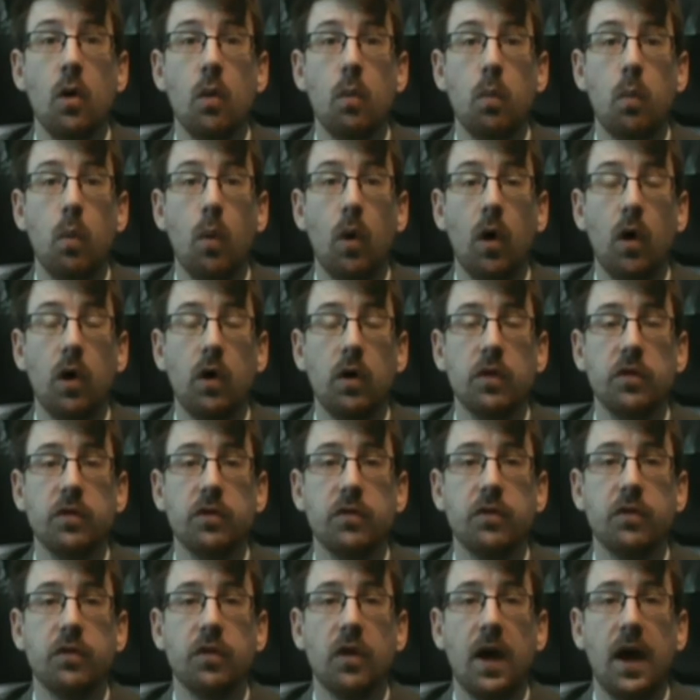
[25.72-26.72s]

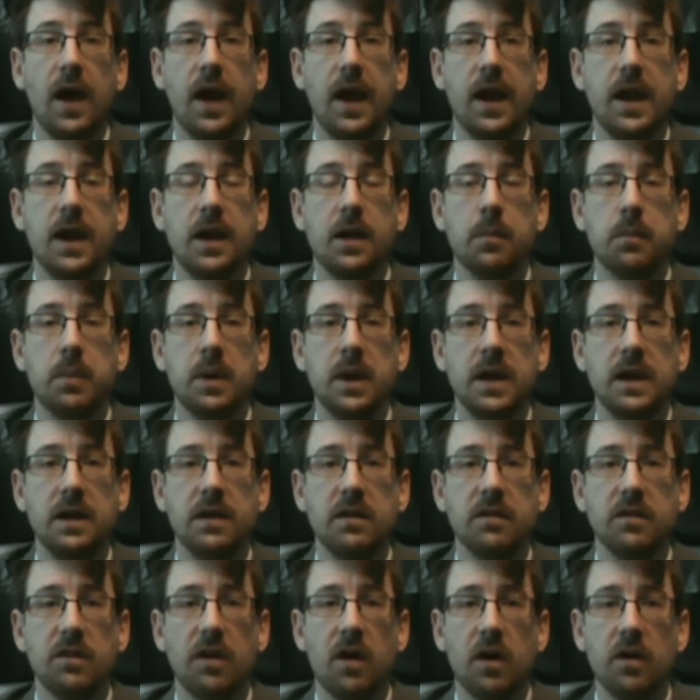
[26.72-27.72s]
was a complete
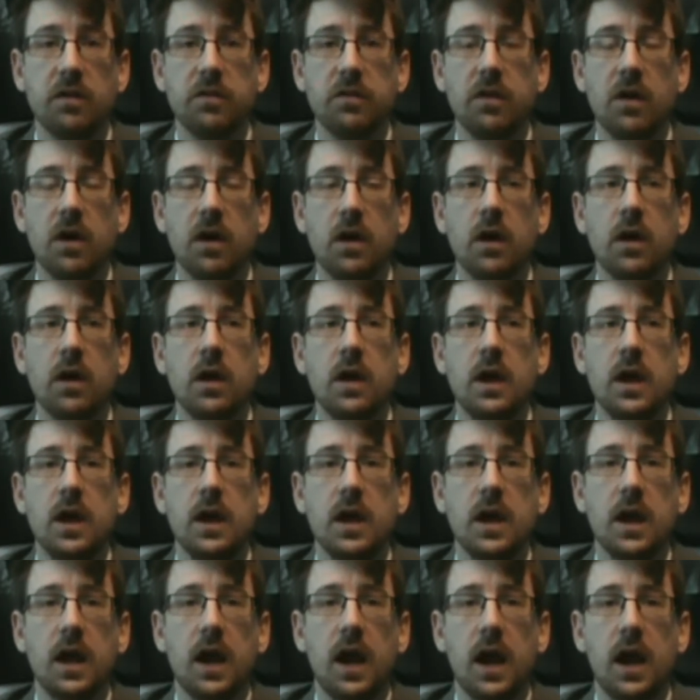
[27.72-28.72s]
disaster.
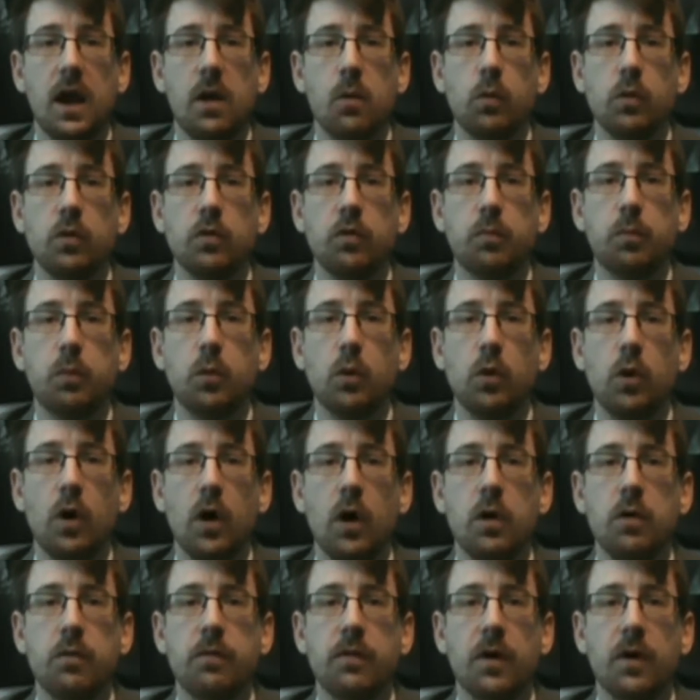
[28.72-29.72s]
He was
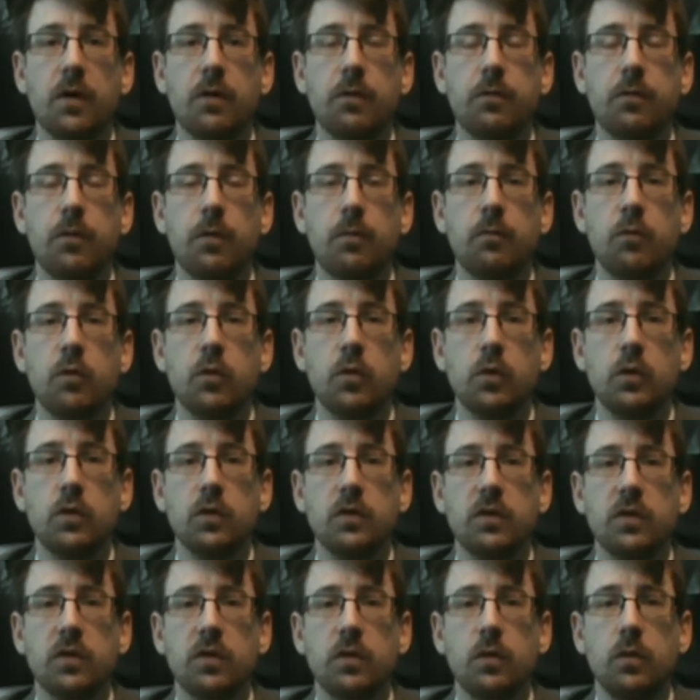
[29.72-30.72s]
brought over from Raw
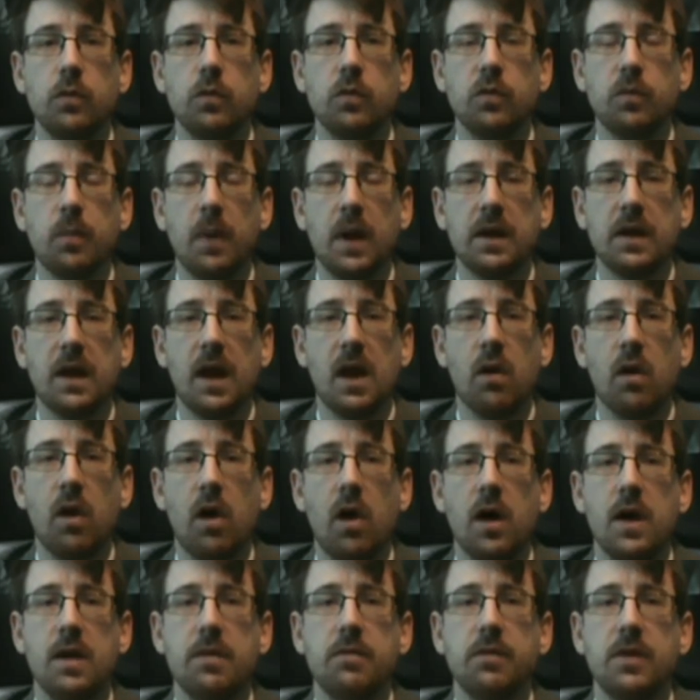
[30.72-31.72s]
to SmackDown
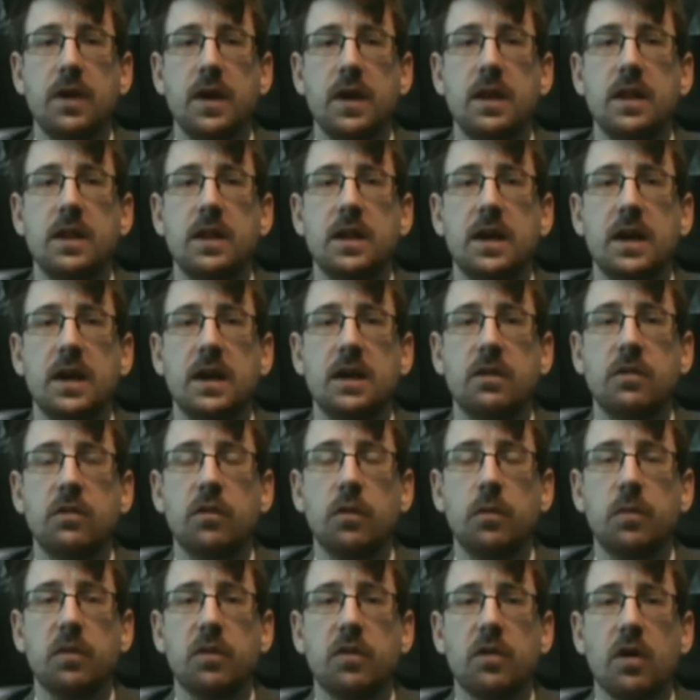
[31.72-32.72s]
Live in the
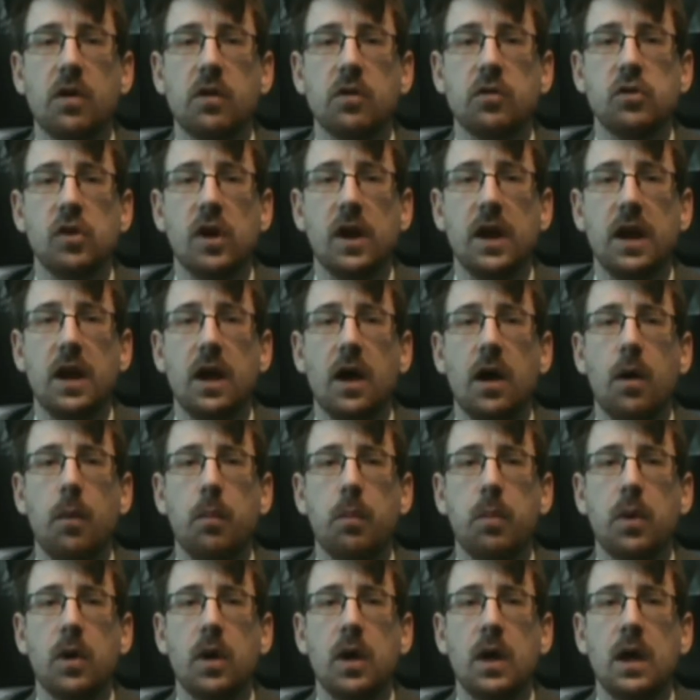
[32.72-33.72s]
Superstar
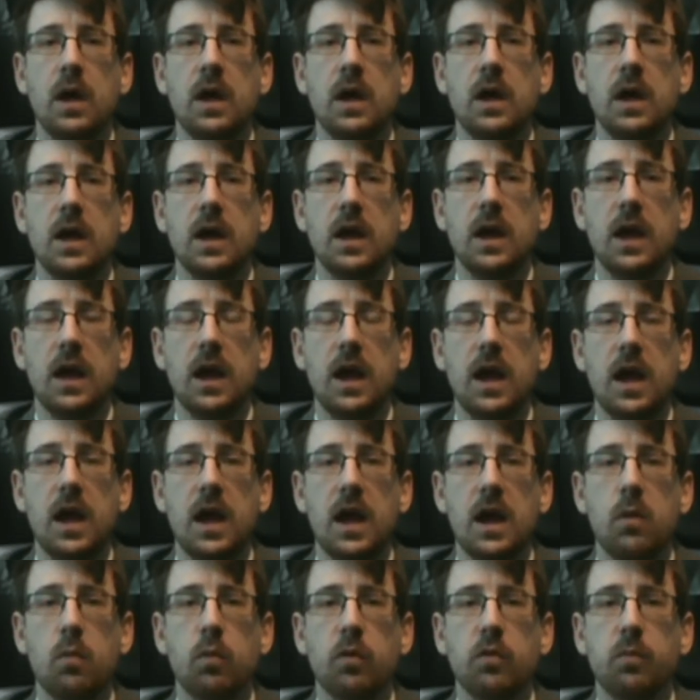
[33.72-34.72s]
Shake-Up.
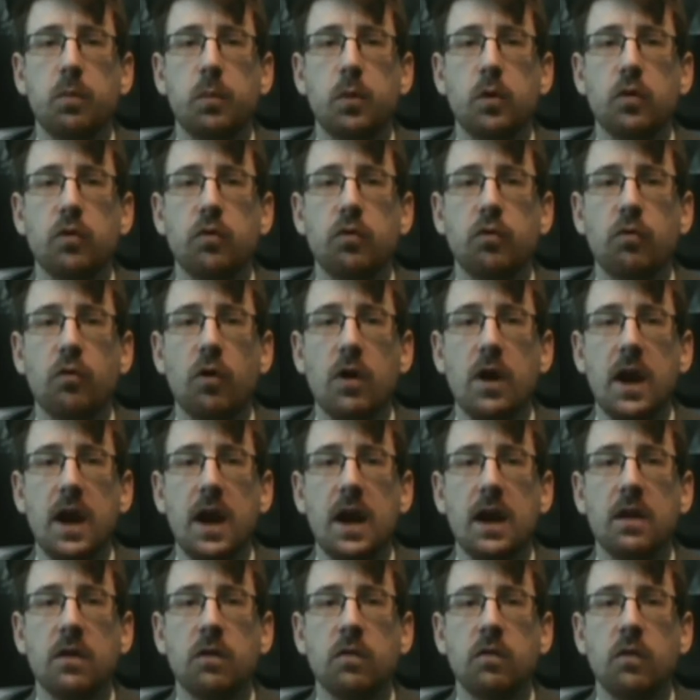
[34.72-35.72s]
He was put straight
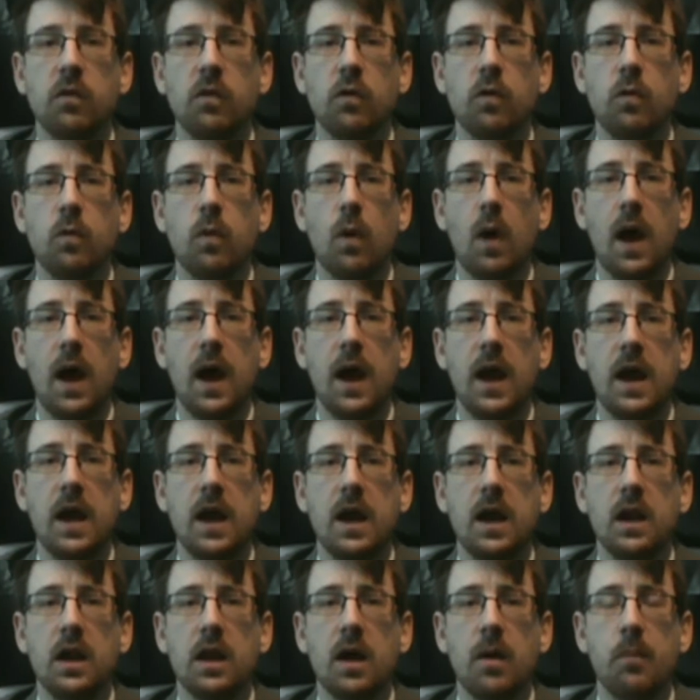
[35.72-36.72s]
into
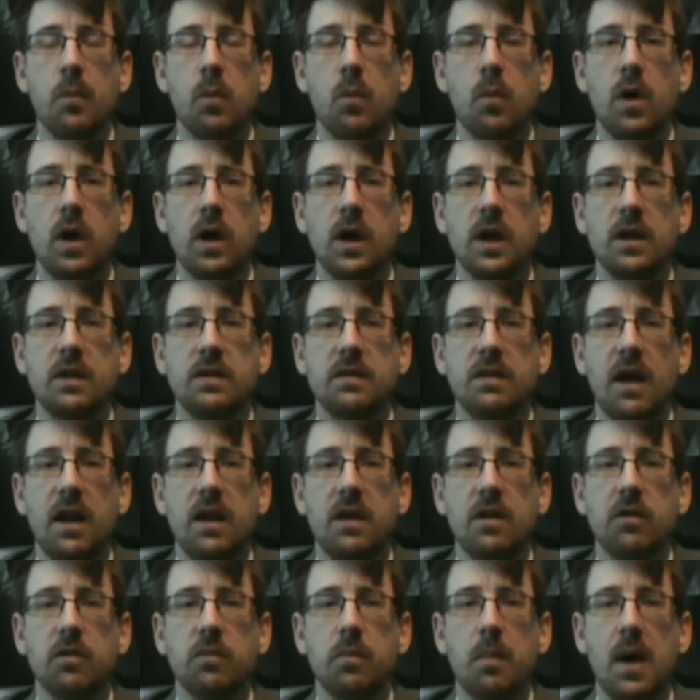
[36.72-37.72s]
a number one
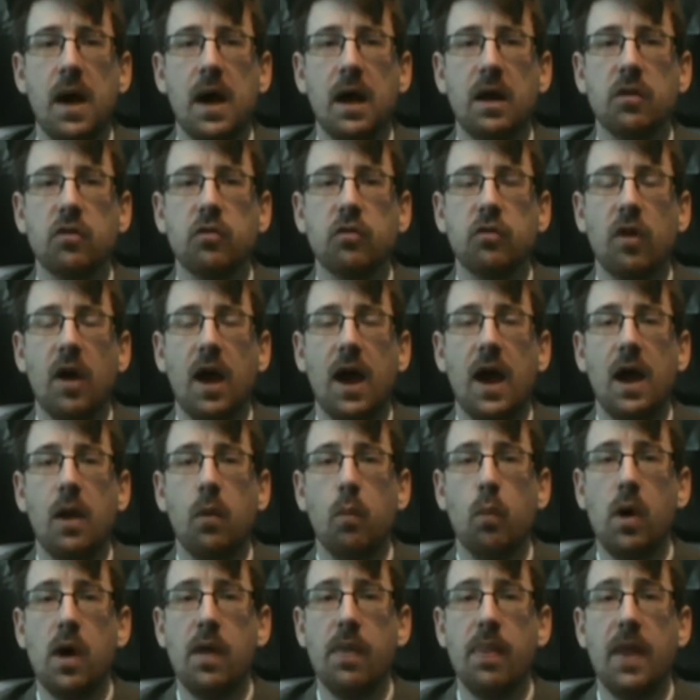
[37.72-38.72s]
contenders match and
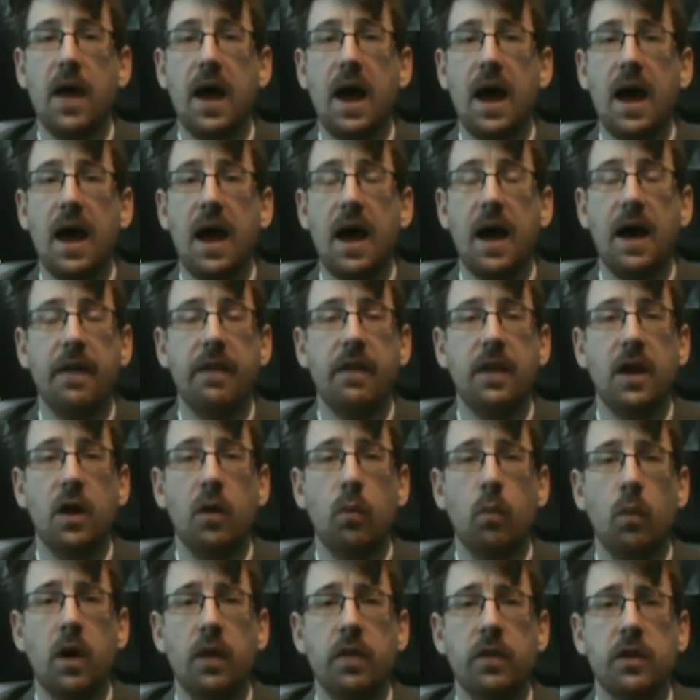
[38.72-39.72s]
won that, and
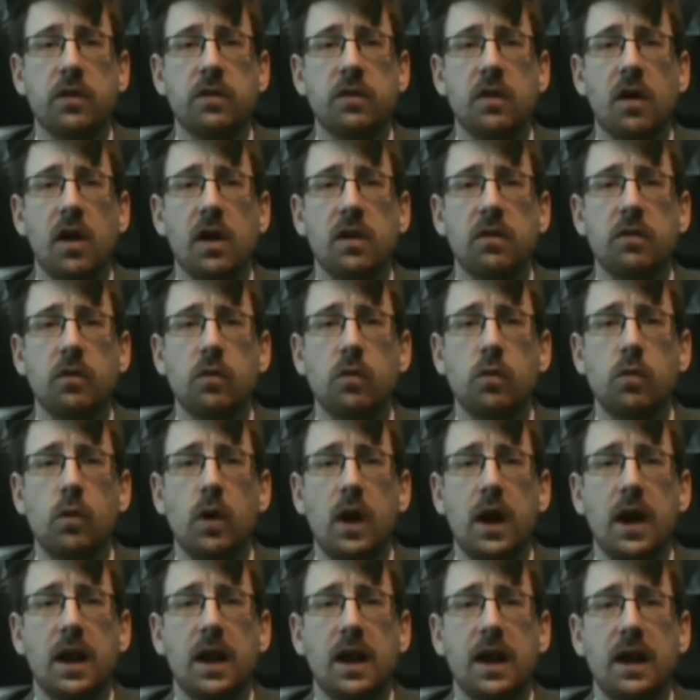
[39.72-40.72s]
then won the title
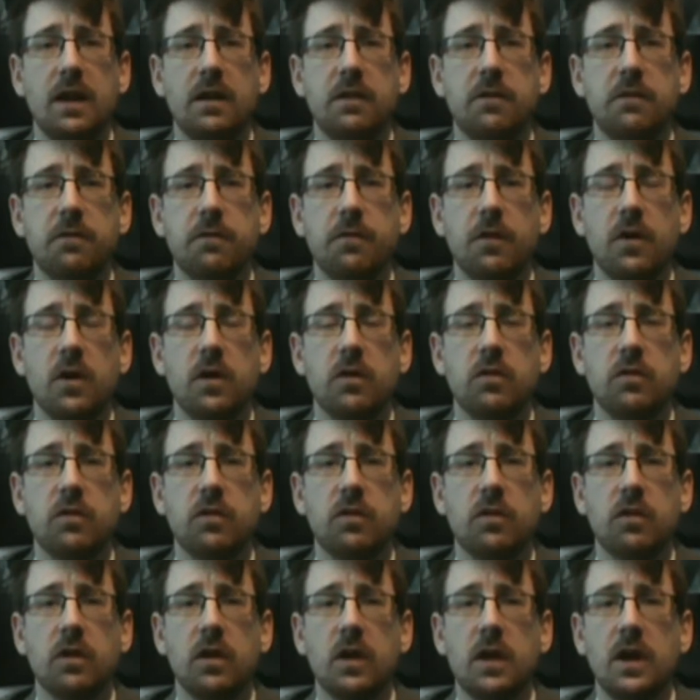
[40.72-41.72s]
in his
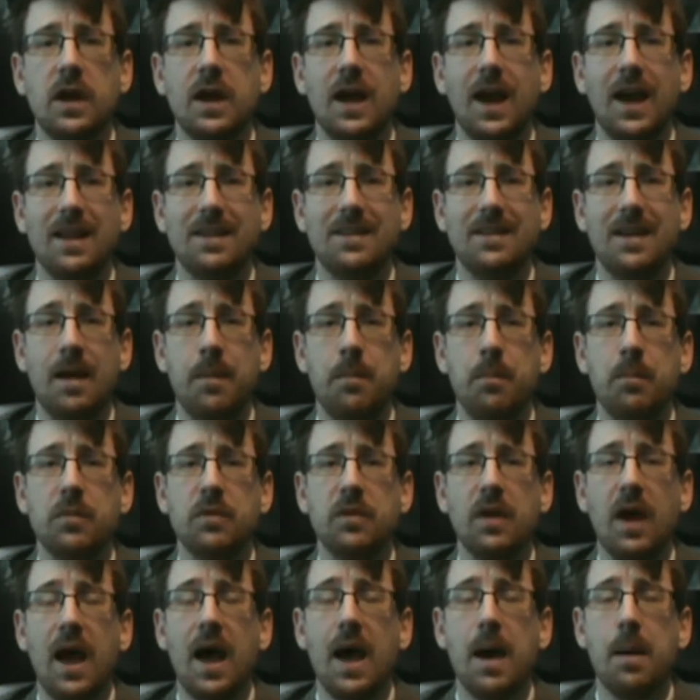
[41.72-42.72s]
first
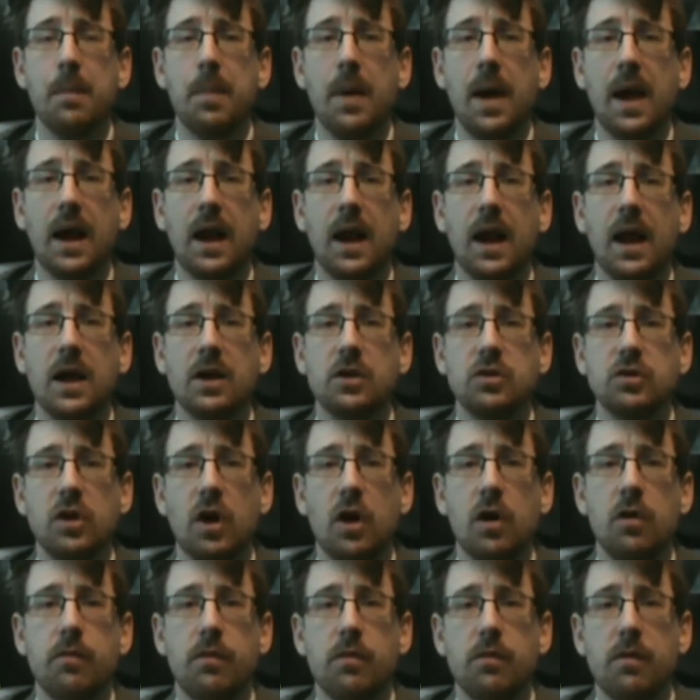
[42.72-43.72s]
attempt at Backlash
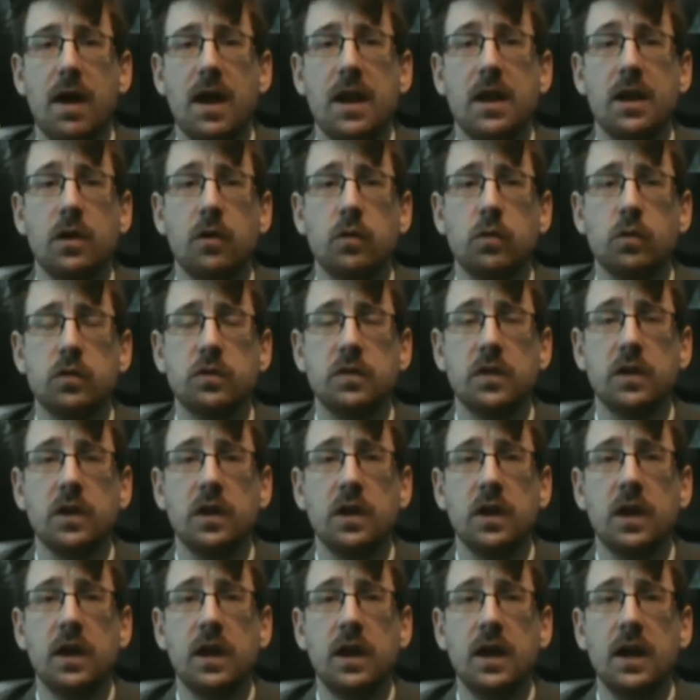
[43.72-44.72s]
over Randy
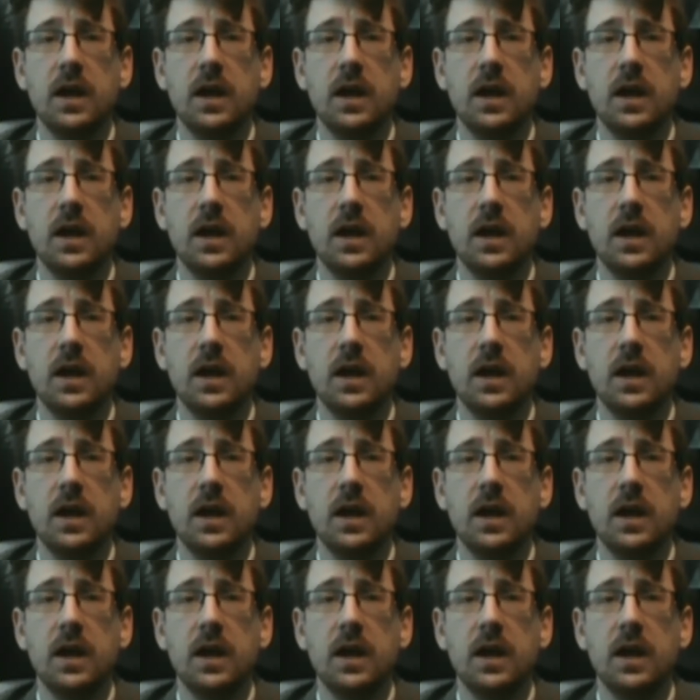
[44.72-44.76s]
Orton.